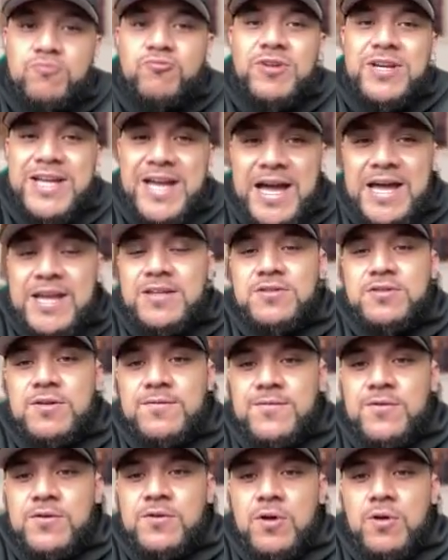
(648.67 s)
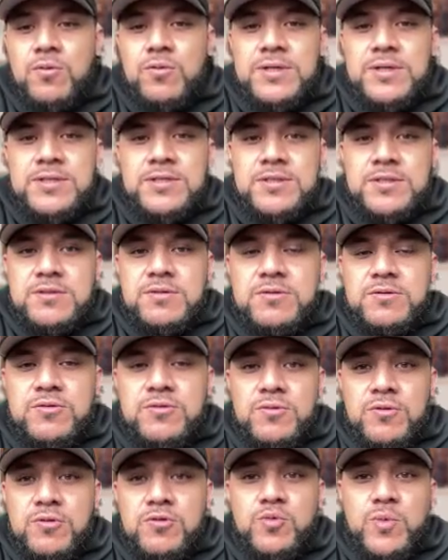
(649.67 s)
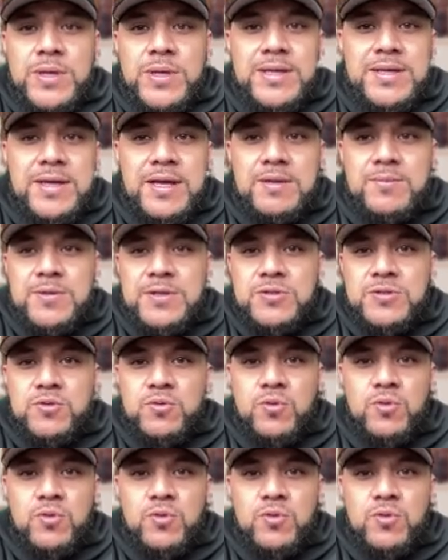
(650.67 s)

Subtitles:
regardless if your goal is to lose weight, gain muscle,